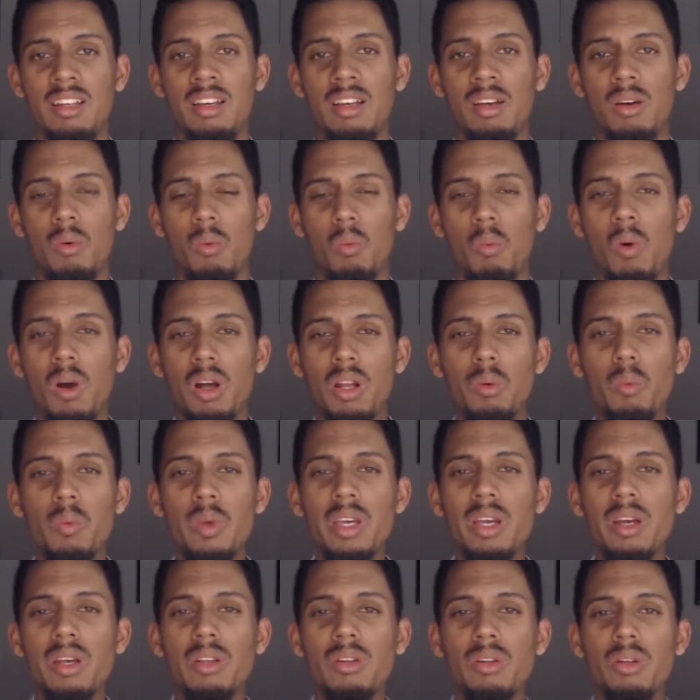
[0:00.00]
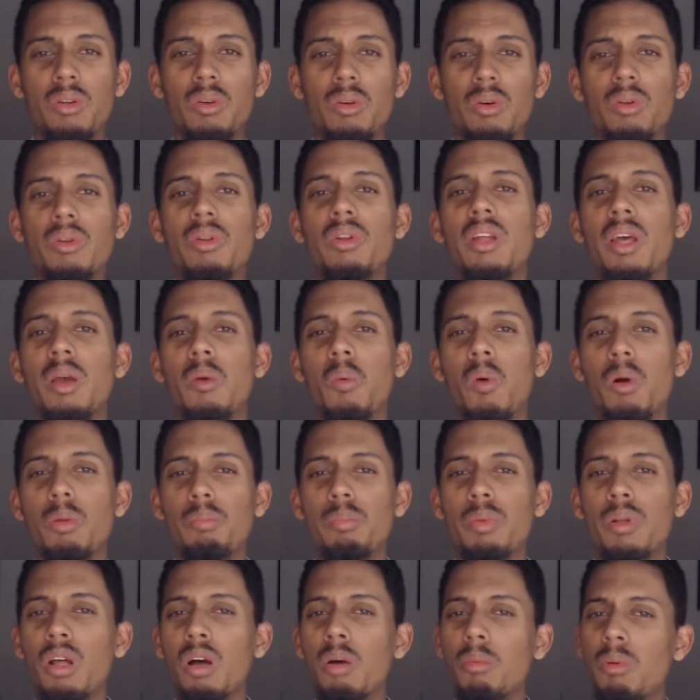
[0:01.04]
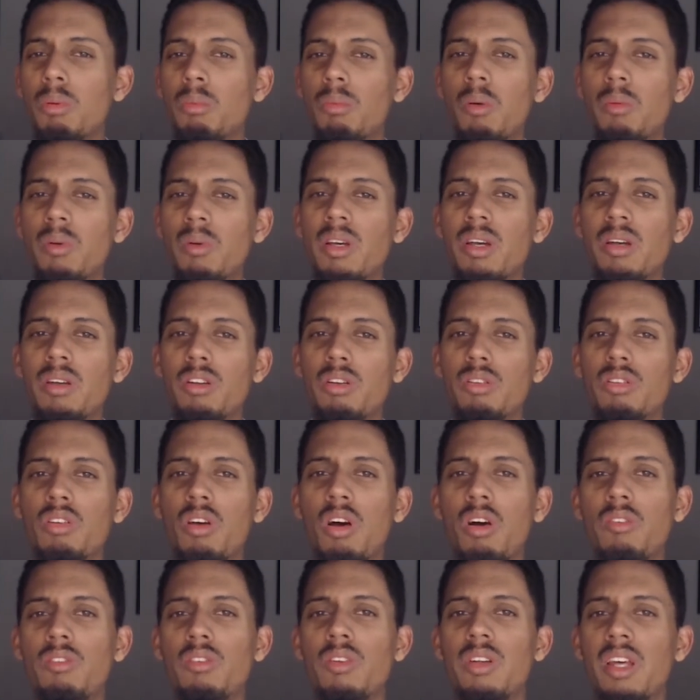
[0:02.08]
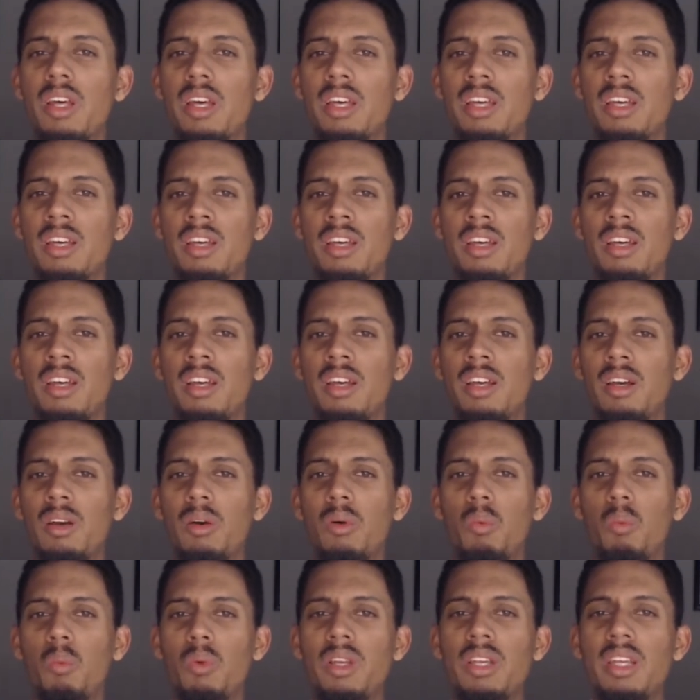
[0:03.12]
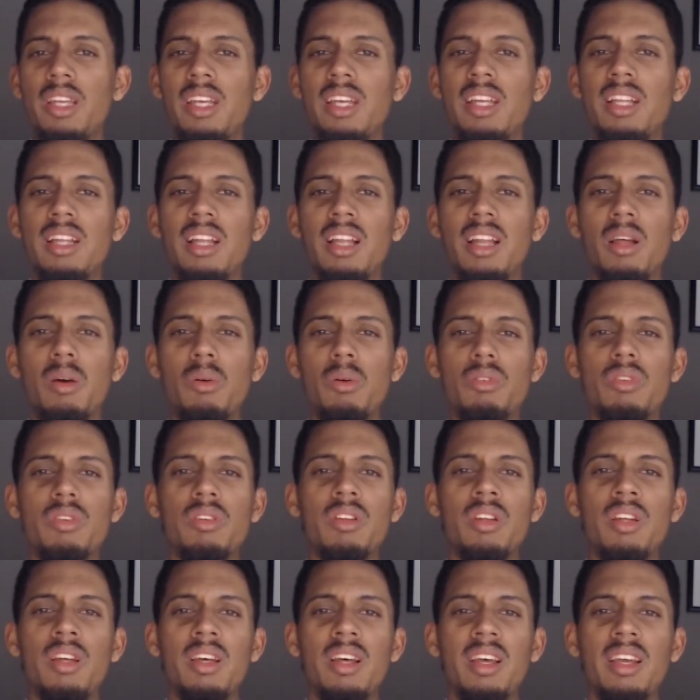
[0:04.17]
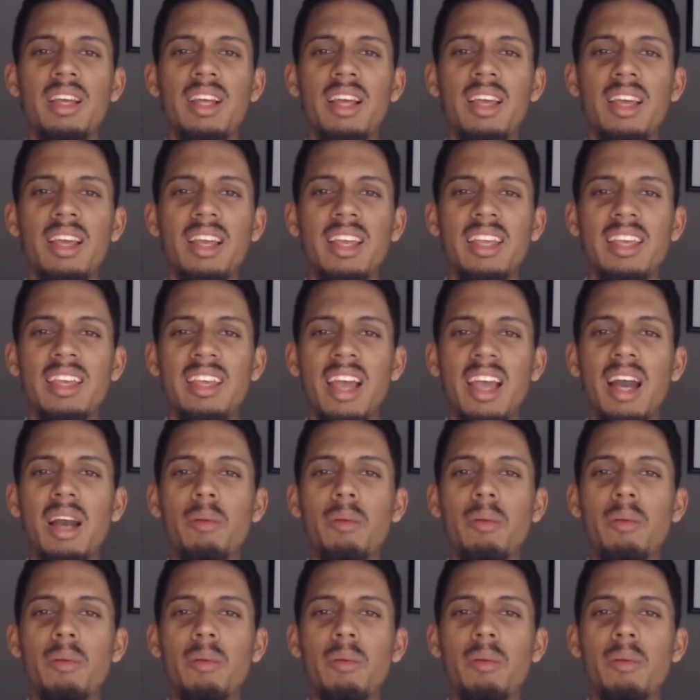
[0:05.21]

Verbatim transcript: What are we going to do today? What problem are we going to solve today? We need those young